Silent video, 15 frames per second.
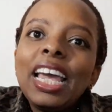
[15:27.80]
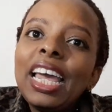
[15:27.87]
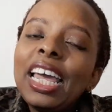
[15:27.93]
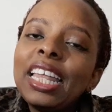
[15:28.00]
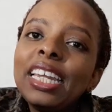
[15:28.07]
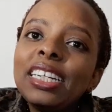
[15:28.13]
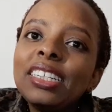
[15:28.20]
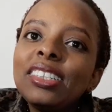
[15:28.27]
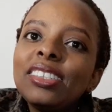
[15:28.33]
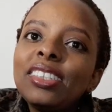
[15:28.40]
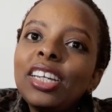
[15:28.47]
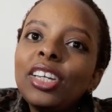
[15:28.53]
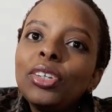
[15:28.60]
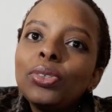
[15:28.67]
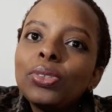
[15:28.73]
And
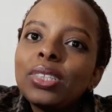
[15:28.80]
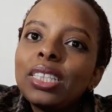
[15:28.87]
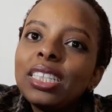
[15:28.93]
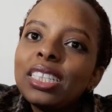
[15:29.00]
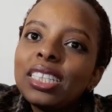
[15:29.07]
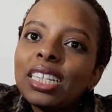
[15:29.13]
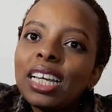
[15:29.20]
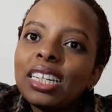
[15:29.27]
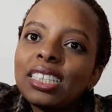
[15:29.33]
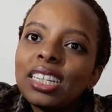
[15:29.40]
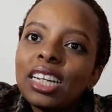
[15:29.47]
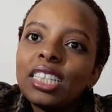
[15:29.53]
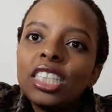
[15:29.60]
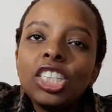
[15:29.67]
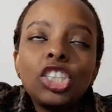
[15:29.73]
they use this as
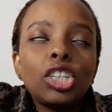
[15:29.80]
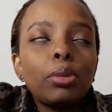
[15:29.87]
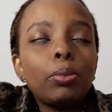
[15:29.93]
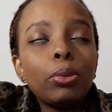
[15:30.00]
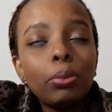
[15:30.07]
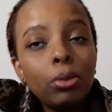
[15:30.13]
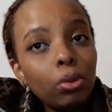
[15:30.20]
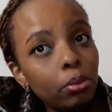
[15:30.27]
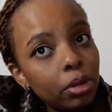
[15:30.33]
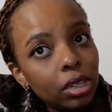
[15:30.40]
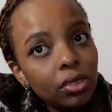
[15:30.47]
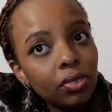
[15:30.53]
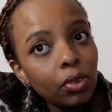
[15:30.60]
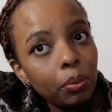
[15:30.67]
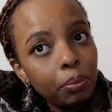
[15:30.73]
a teachable
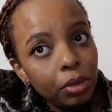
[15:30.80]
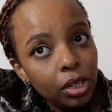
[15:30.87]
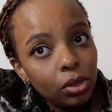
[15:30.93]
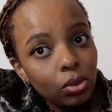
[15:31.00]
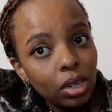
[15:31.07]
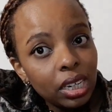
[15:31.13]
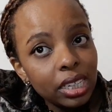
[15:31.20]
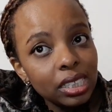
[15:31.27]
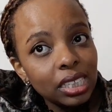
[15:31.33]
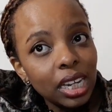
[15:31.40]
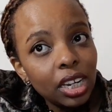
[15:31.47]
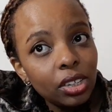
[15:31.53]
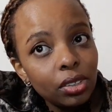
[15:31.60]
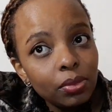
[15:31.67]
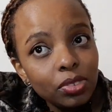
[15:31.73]
moment for me to
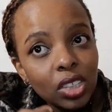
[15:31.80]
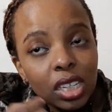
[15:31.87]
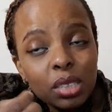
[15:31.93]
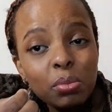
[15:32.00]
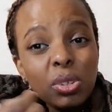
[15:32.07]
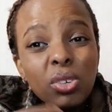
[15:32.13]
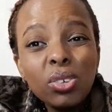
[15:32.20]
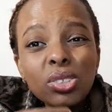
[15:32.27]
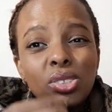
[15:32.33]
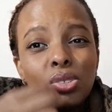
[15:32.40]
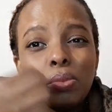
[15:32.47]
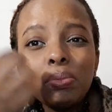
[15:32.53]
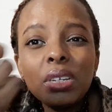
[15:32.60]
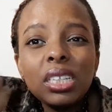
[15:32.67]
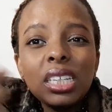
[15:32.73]
understand, just because
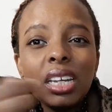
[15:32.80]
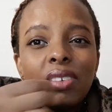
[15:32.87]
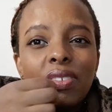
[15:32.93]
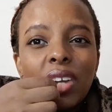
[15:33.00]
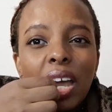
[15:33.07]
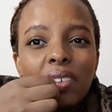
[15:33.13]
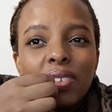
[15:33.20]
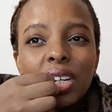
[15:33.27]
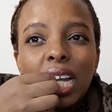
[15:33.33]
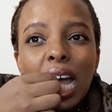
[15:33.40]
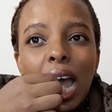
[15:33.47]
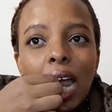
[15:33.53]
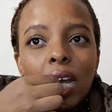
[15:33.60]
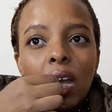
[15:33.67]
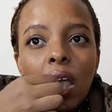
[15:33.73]
you meet every
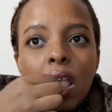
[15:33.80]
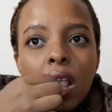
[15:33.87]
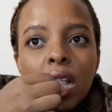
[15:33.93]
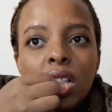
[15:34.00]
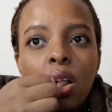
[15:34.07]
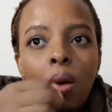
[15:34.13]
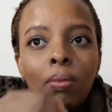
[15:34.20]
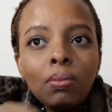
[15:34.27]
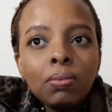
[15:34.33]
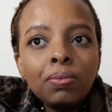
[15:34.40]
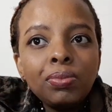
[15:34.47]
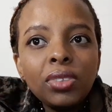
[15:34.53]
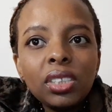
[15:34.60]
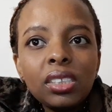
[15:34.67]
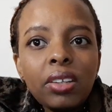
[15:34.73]
African,
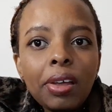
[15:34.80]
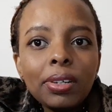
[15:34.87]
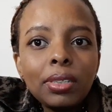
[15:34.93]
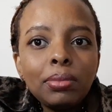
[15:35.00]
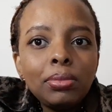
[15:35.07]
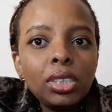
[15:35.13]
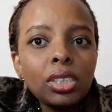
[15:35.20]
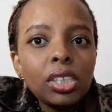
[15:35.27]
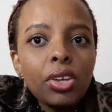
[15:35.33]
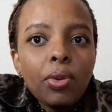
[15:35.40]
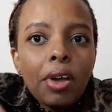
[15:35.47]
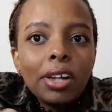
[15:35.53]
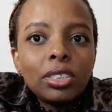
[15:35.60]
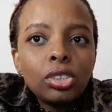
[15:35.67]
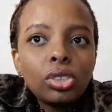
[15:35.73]
it doesn't mean that you
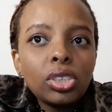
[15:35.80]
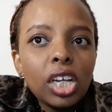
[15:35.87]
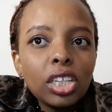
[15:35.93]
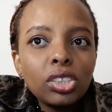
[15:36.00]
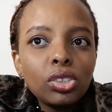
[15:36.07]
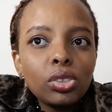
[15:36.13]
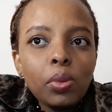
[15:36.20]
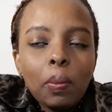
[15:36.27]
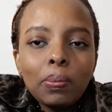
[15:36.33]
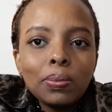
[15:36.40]
can trust